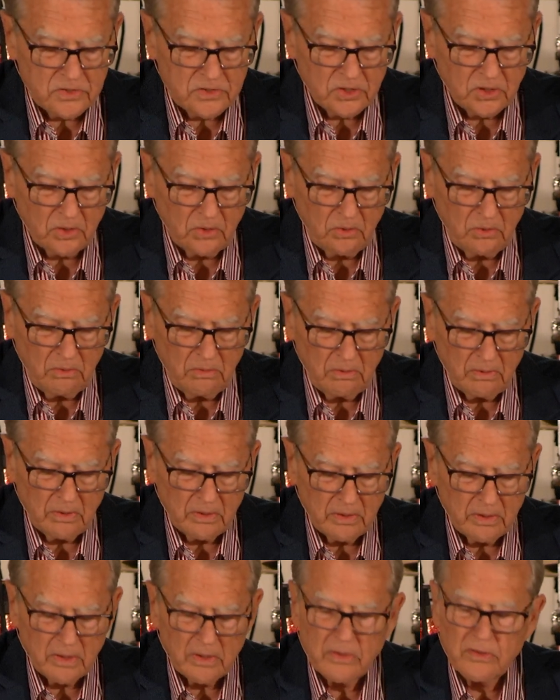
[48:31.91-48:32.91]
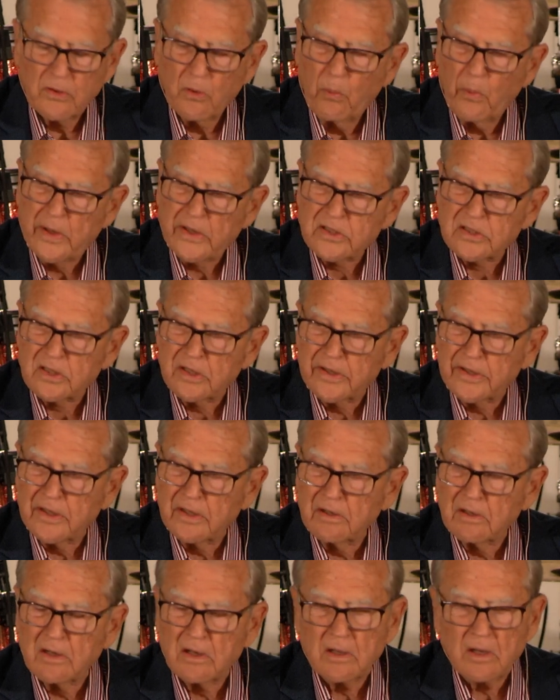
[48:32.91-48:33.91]
Two, the
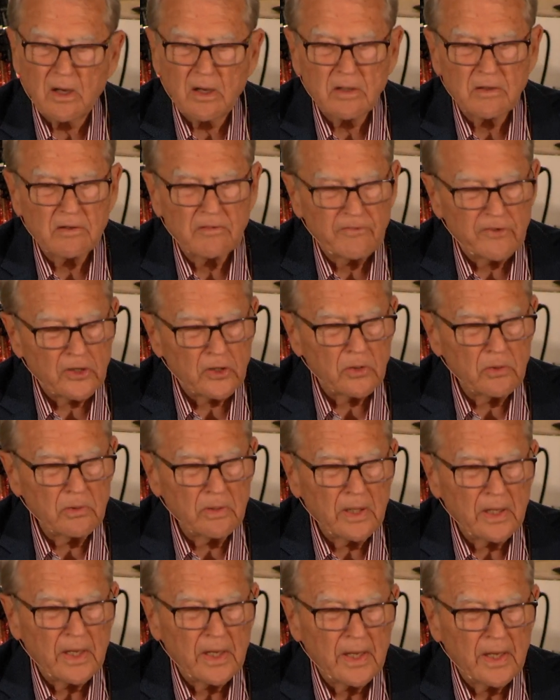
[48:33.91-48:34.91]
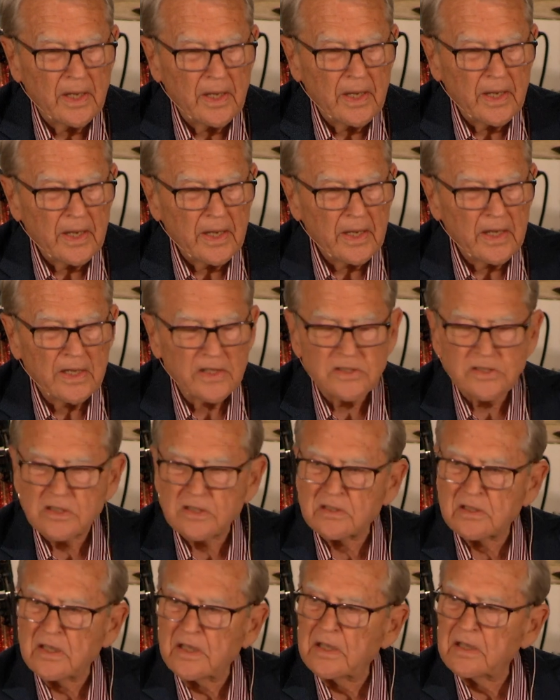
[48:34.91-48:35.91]
Wesleyan view is
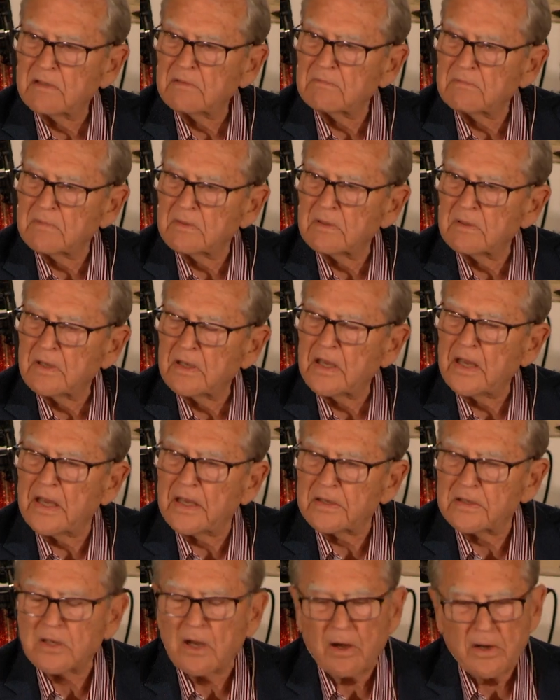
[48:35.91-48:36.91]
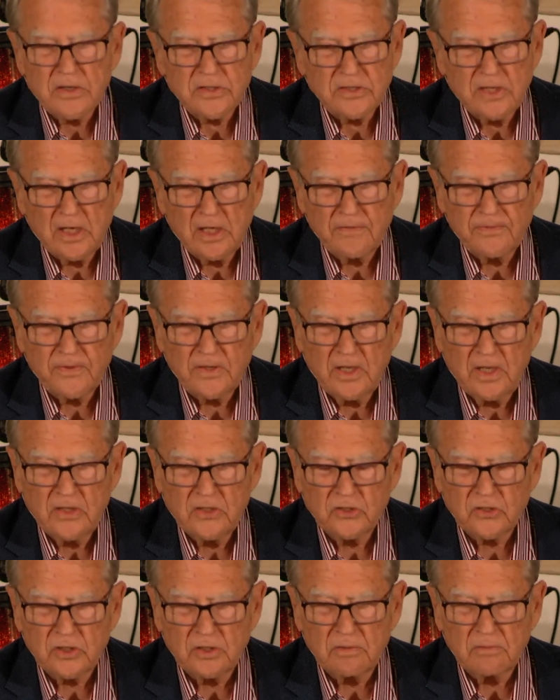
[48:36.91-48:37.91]
its entire
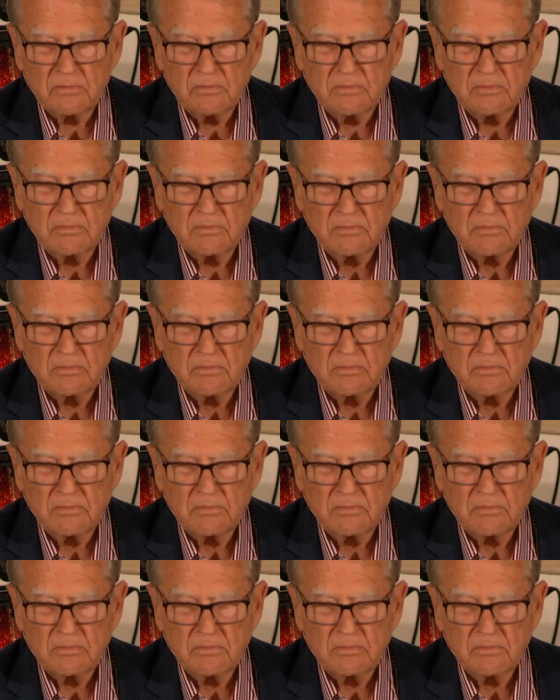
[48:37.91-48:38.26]
sanctification.